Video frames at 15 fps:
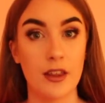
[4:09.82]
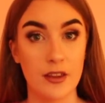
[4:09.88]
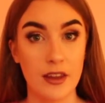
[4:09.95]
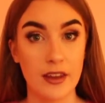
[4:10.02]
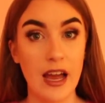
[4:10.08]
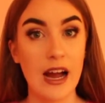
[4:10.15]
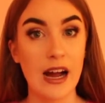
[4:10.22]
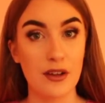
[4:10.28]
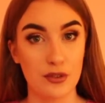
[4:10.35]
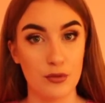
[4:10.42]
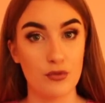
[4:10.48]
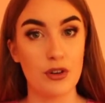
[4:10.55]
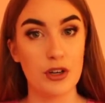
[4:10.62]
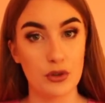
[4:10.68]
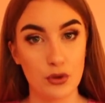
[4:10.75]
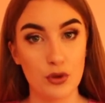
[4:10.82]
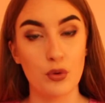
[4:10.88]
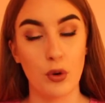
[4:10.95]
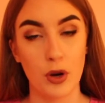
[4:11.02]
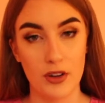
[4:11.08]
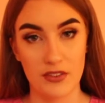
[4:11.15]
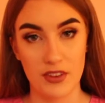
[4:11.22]
there are some really good
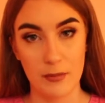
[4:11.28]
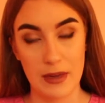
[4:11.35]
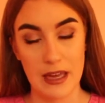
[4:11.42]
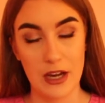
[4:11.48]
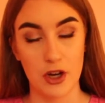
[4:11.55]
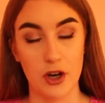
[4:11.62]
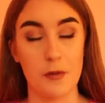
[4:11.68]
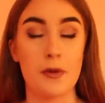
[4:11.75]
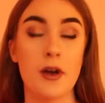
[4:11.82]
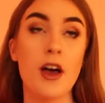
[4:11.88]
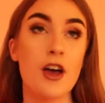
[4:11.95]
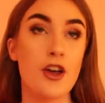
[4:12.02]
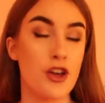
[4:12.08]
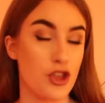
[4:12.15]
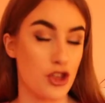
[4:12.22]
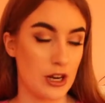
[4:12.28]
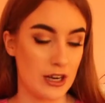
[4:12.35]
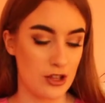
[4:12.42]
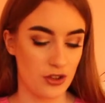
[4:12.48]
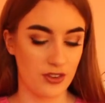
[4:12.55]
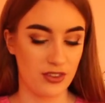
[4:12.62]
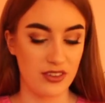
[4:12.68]
quality makeup, shall I
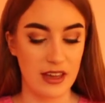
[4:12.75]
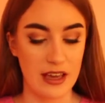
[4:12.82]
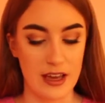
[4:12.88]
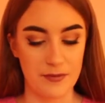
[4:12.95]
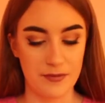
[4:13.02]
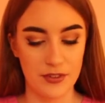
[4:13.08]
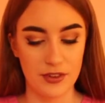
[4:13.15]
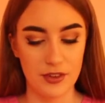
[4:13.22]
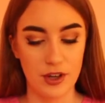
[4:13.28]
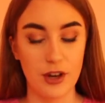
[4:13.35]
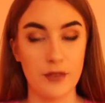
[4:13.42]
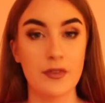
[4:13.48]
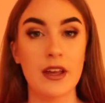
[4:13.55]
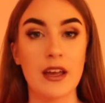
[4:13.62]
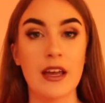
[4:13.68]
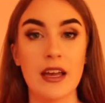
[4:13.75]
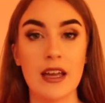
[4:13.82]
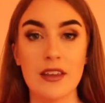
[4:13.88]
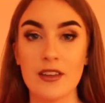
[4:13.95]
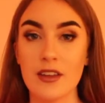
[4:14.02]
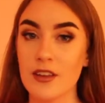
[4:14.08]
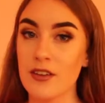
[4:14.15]
just say. So
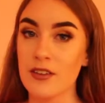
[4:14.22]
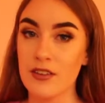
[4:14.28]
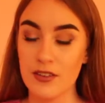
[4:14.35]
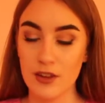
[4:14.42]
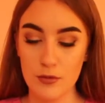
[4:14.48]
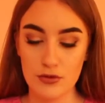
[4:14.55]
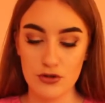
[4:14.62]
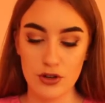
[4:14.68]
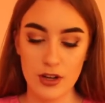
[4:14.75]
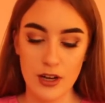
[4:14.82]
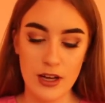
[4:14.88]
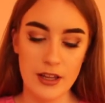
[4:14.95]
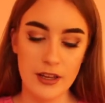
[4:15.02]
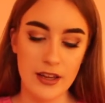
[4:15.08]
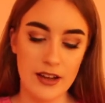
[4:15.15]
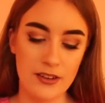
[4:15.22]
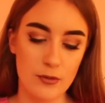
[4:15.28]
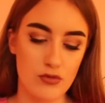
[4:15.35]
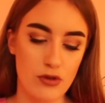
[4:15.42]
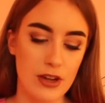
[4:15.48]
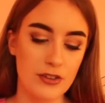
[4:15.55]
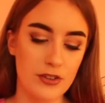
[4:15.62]
in Superdrug there is a
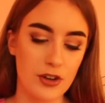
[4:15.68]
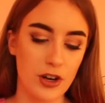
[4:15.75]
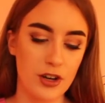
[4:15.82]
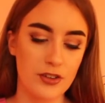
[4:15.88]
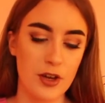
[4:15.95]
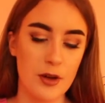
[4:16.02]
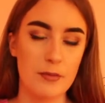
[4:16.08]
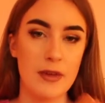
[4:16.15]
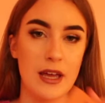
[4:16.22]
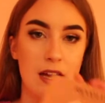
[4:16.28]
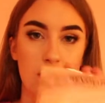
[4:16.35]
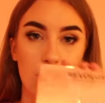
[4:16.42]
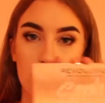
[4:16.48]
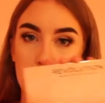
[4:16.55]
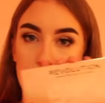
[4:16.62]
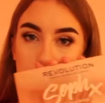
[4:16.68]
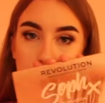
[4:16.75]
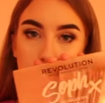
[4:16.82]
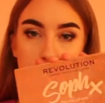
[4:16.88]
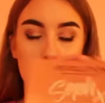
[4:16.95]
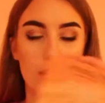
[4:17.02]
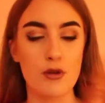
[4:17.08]
brand called Makeup
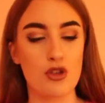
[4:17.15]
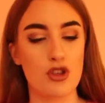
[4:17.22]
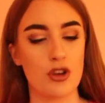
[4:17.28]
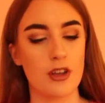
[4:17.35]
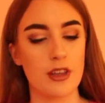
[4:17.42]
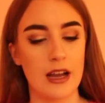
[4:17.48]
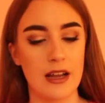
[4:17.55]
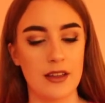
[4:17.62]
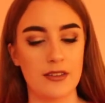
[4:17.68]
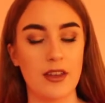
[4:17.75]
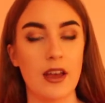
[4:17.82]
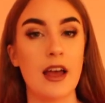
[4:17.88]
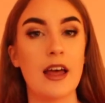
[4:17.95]
Revolution, and